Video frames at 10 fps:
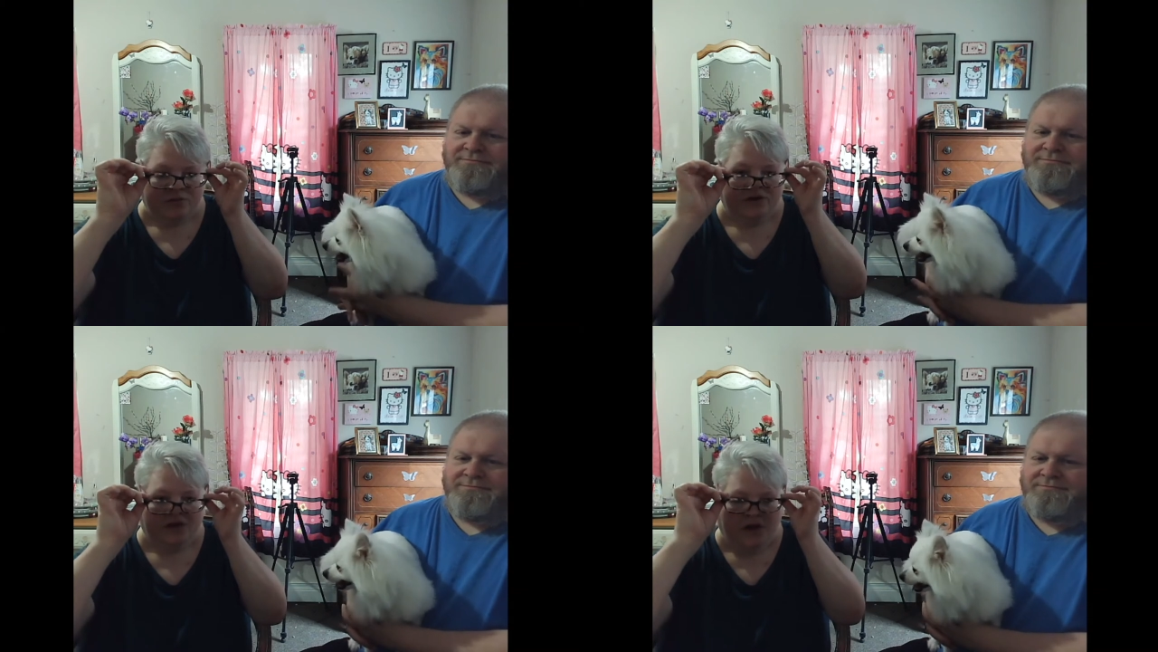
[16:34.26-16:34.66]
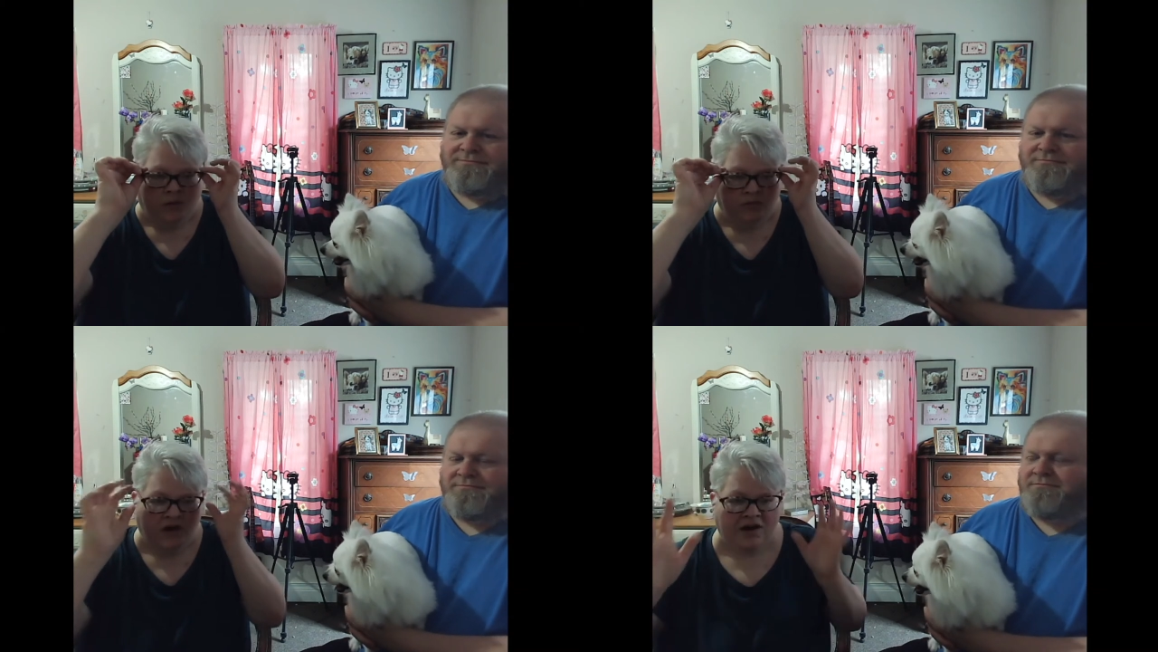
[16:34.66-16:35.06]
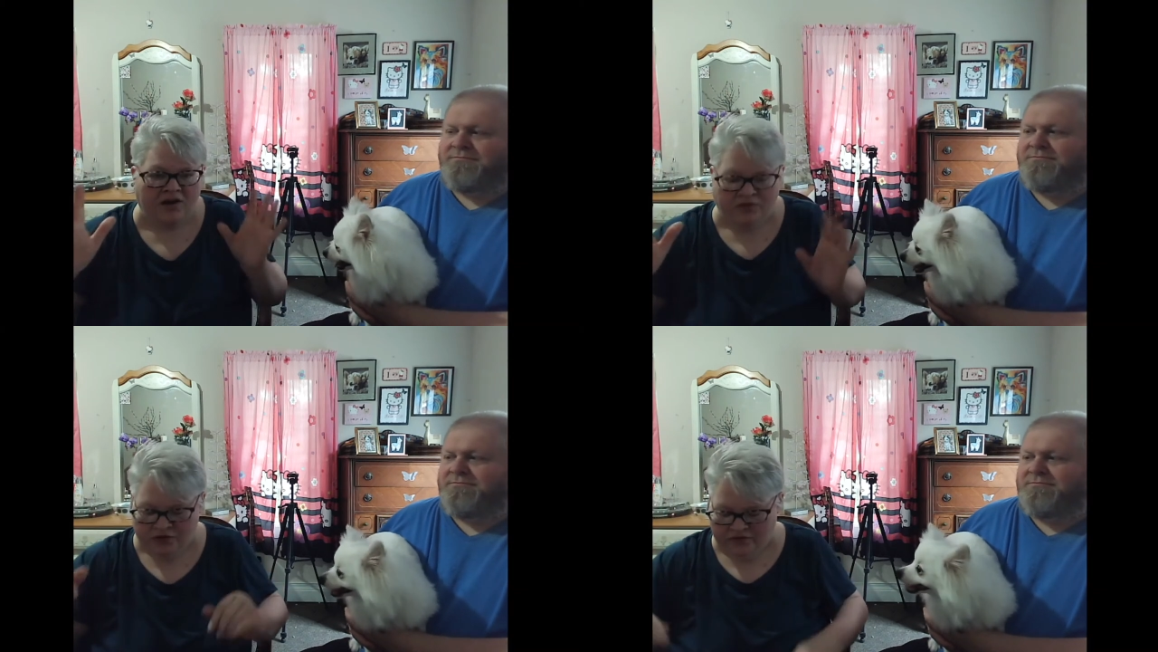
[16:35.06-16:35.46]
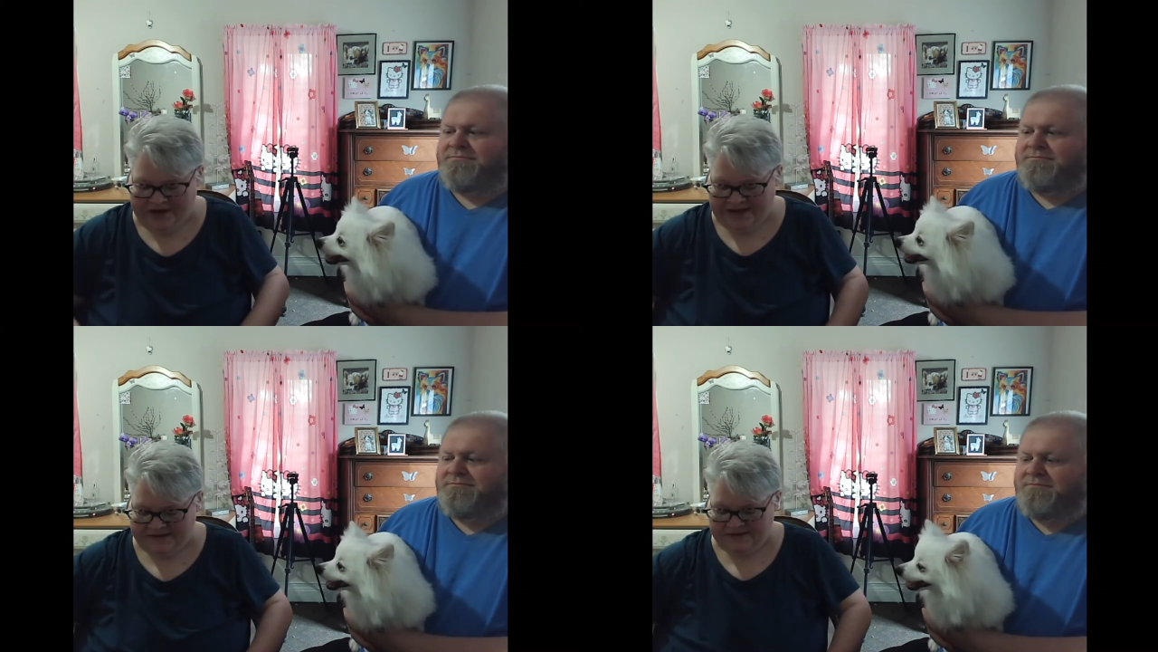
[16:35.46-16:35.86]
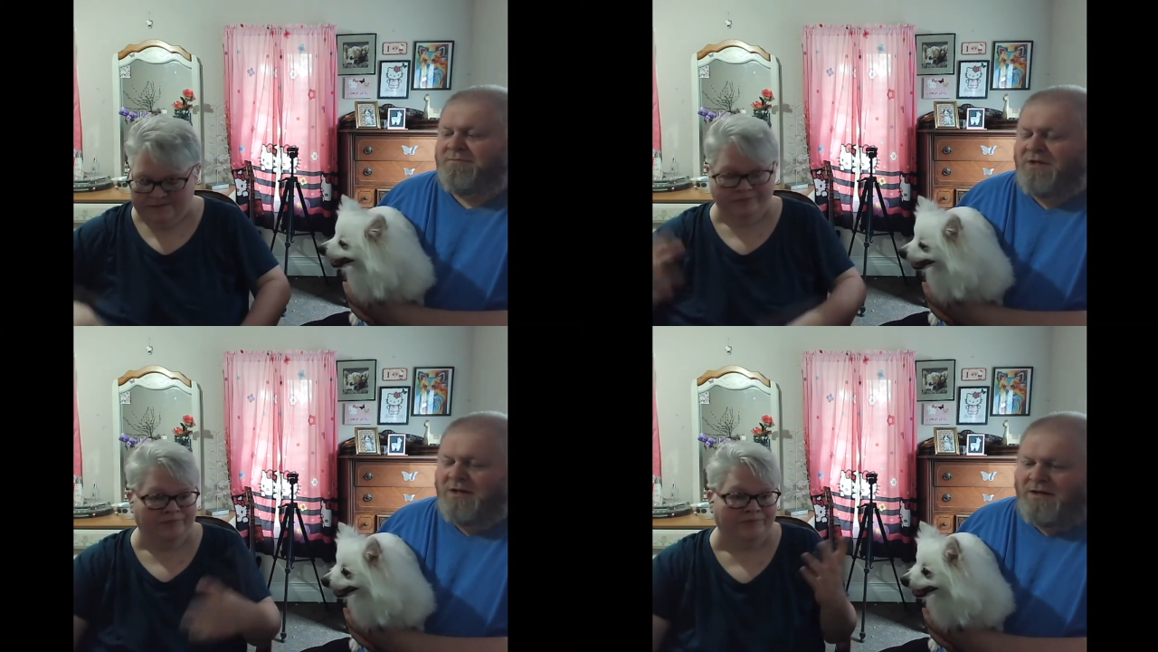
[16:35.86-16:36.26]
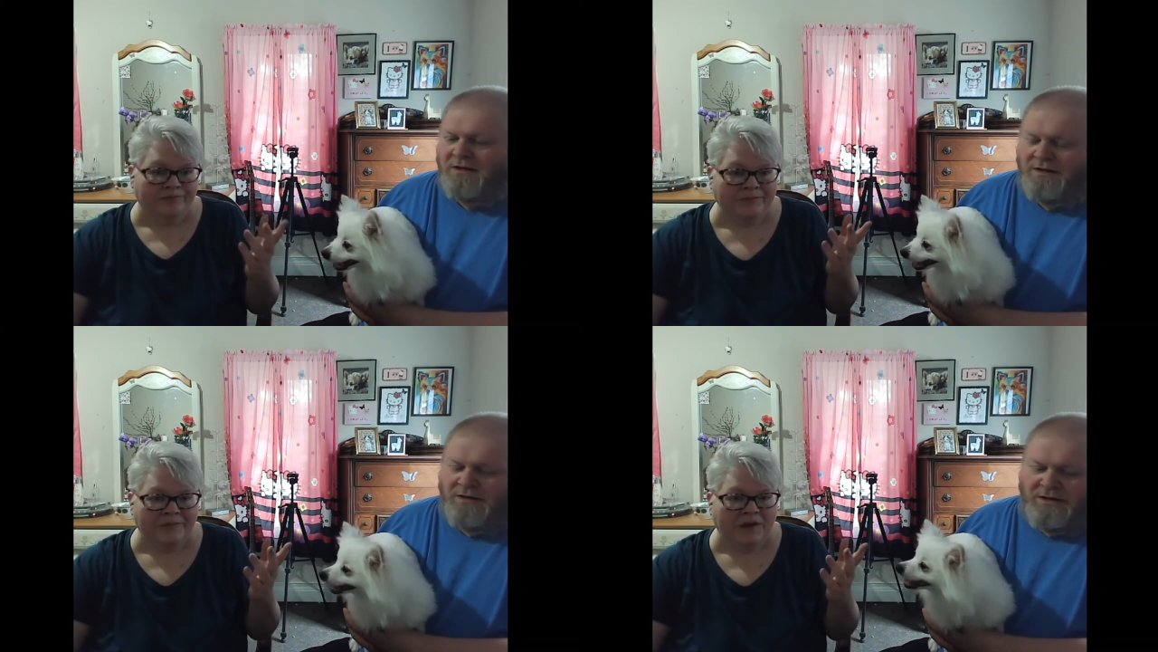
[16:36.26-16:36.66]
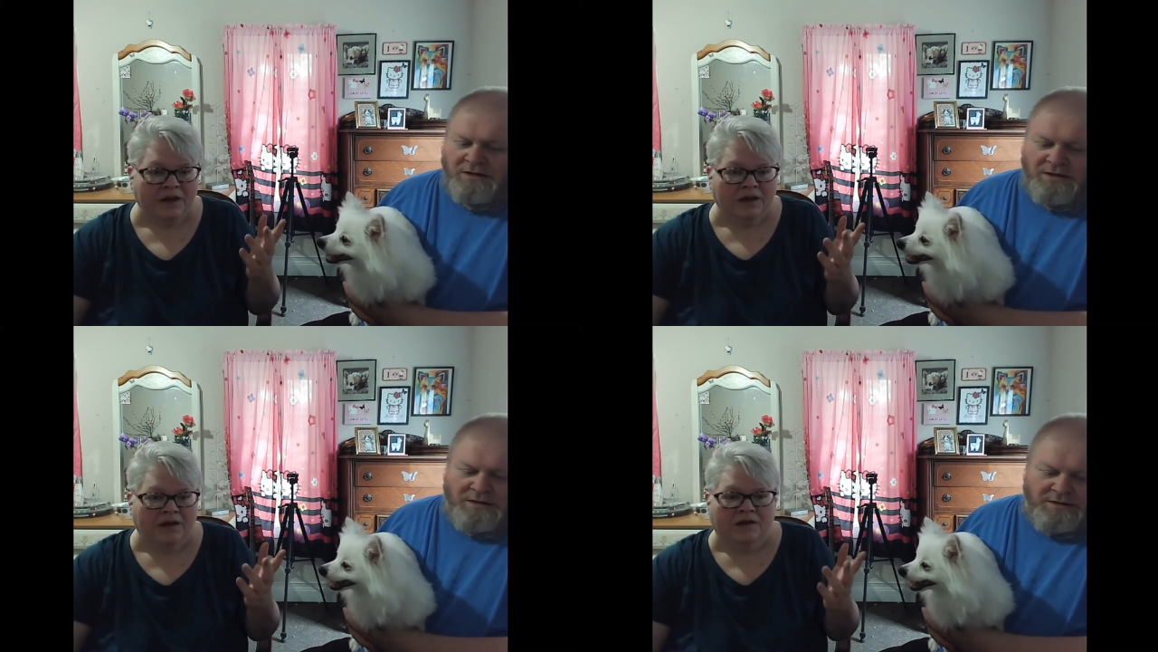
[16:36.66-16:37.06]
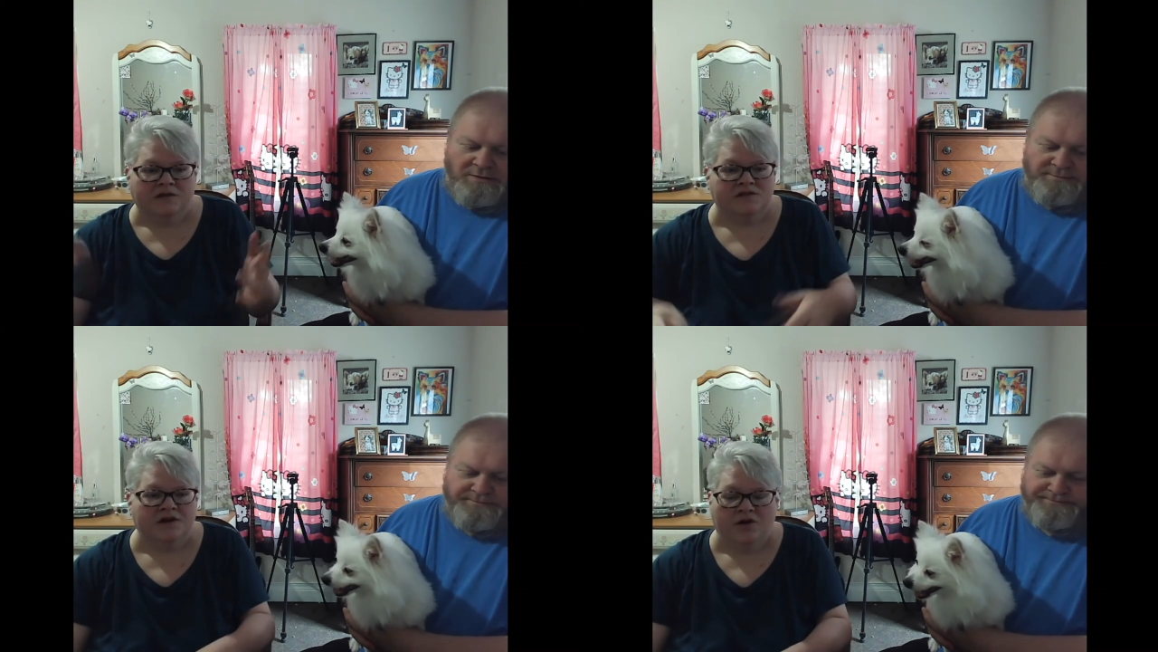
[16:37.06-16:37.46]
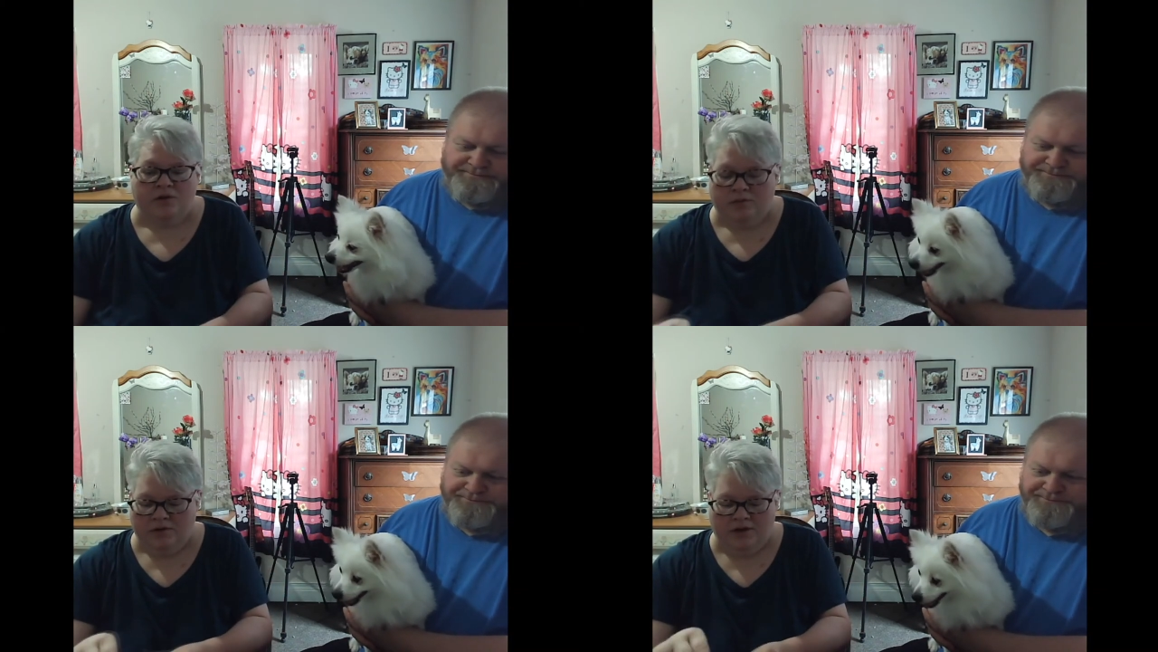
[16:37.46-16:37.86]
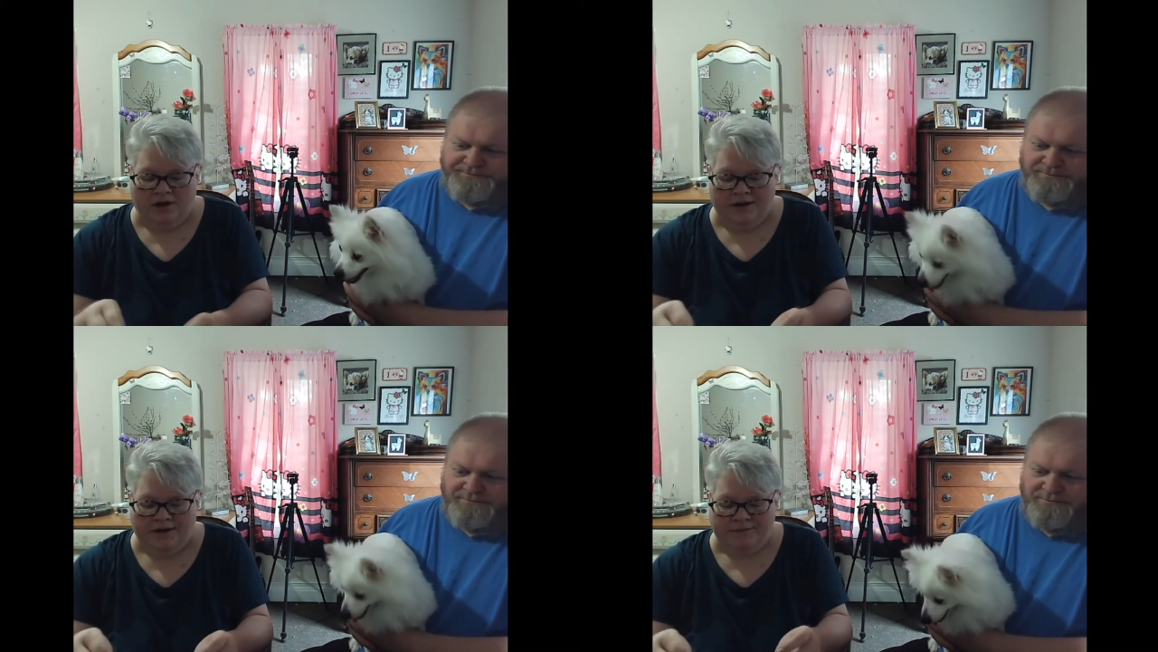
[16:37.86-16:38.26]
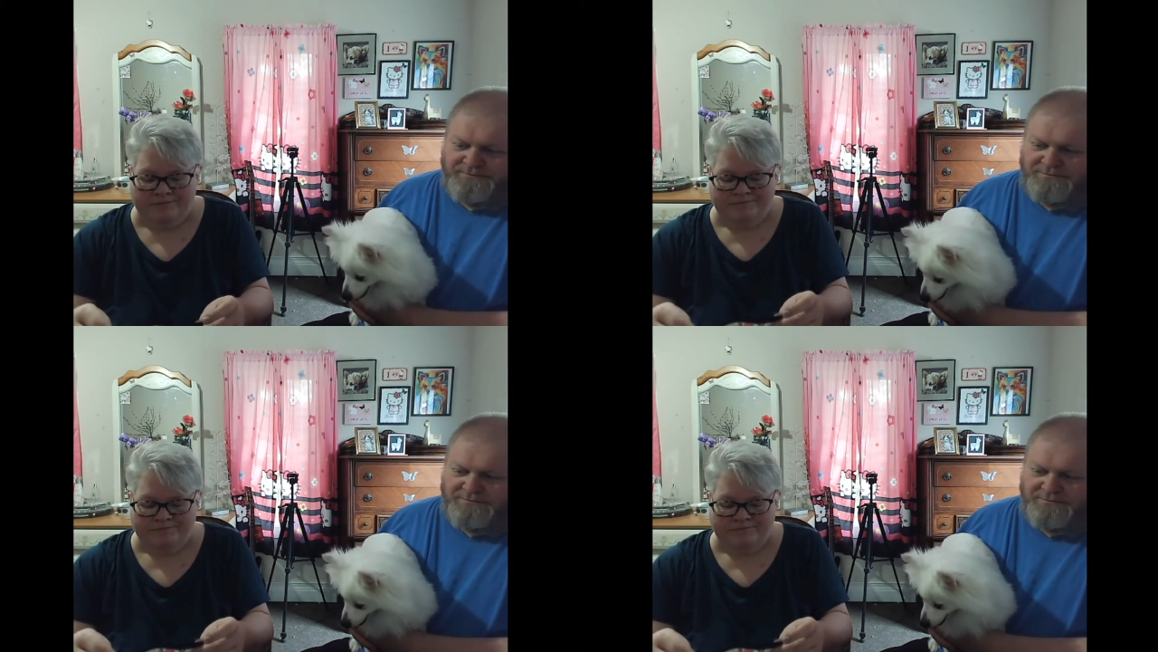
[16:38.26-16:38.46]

Speaker 1: want to come right off your face. So, um,